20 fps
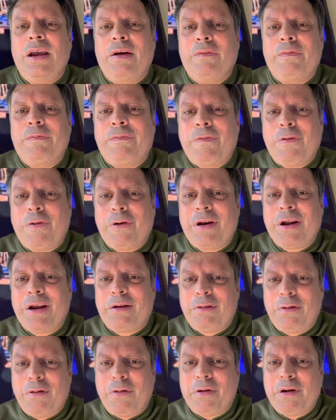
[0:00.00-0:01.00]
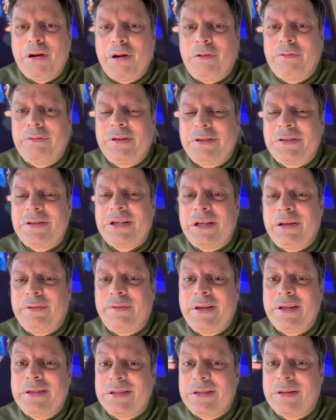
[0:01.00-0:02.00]
for the glory of the
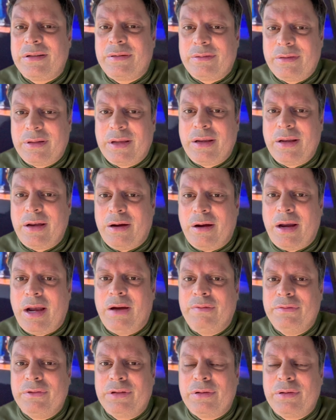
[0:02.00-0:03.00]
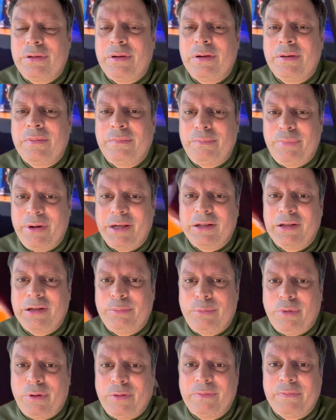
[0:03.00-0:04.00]
TVs, they have to bring
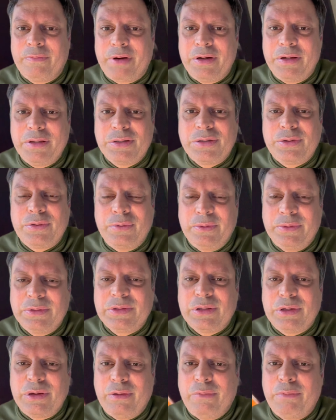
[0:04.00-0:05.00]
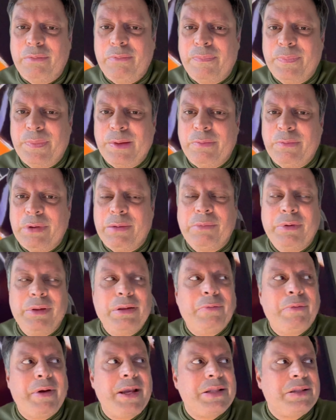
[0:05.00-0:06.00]
them on very soon. So we will
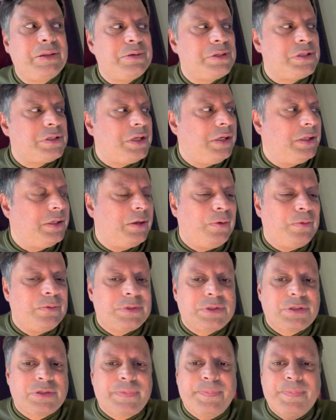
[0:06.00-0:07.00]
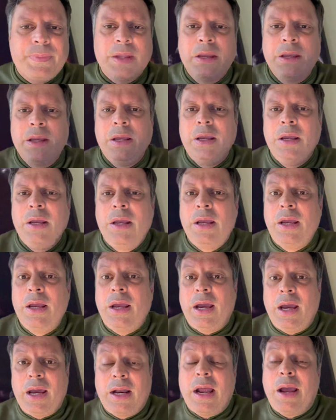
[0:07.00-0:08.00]
wait to see those.
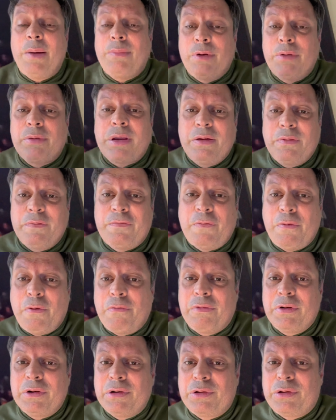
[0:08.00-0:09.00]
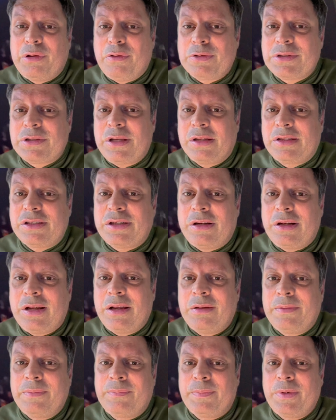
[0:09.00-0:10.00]
And I'm looking forward to those actually,
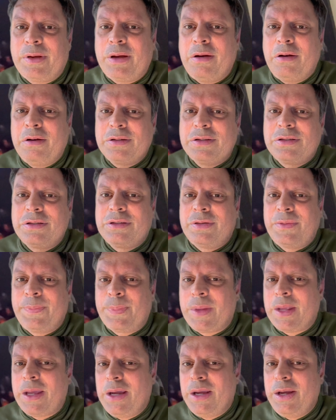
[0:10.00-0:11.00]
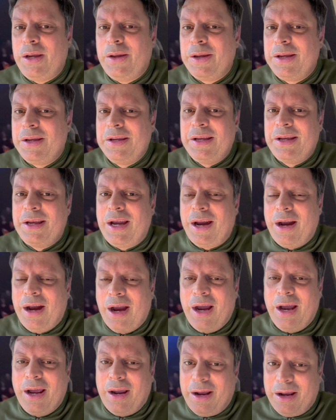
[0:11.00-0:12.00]
because
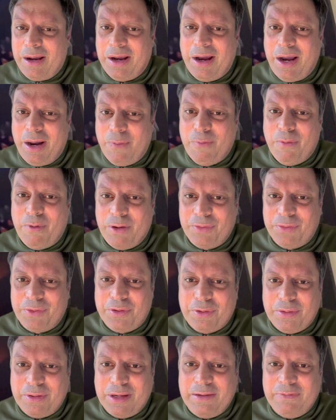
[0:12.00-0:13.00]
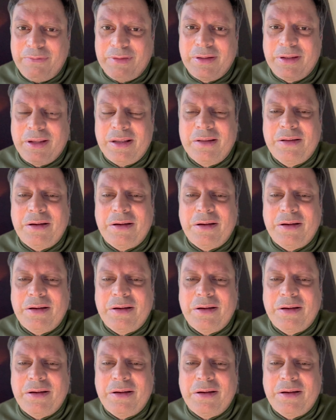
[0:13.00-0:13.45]
I want to live in that